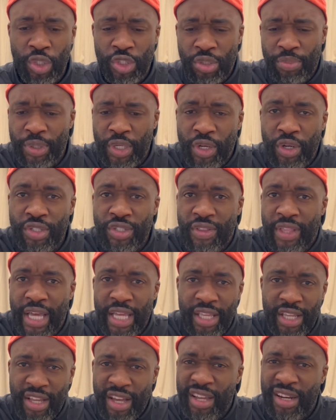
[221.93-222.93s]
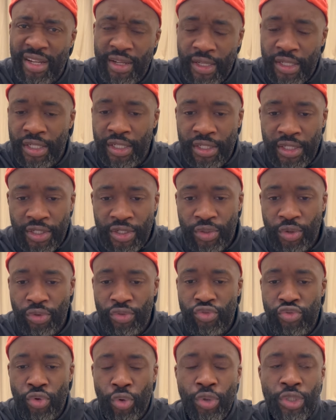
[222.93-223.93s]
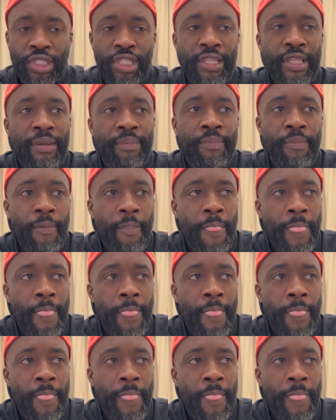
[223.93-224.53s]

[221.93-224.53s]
So because of that, you kind of got a draw to them.